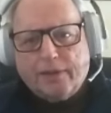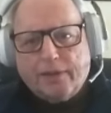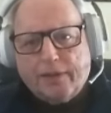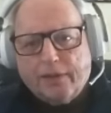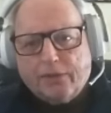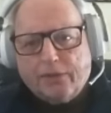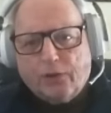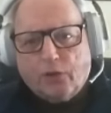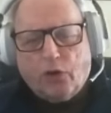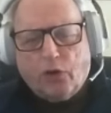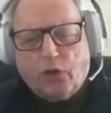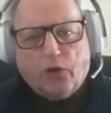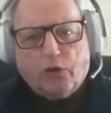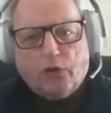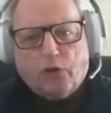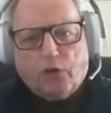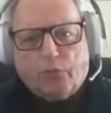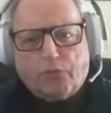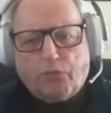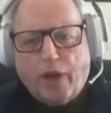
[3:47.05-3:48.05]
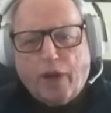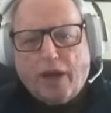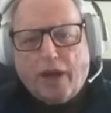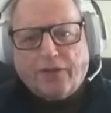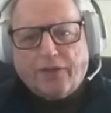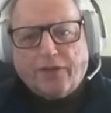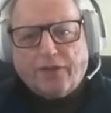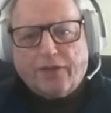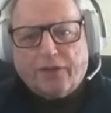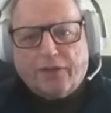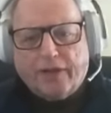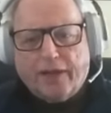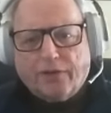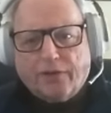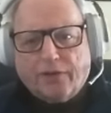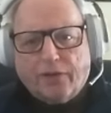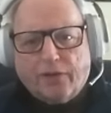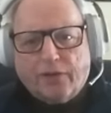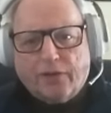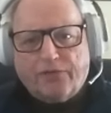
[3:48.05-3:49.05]
his or her present as
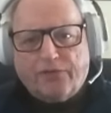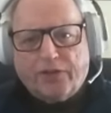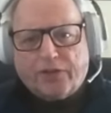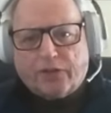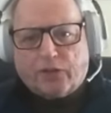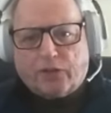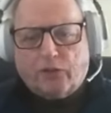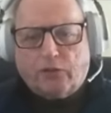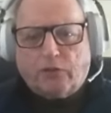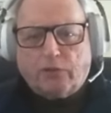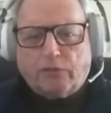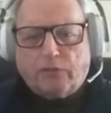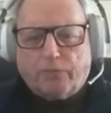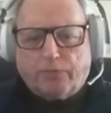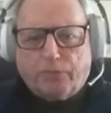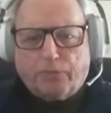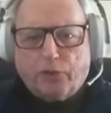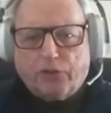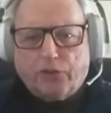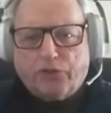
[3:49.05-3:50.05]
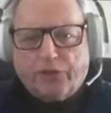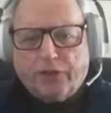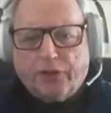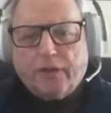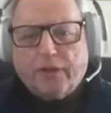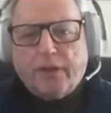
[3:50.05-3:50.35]
a physical person,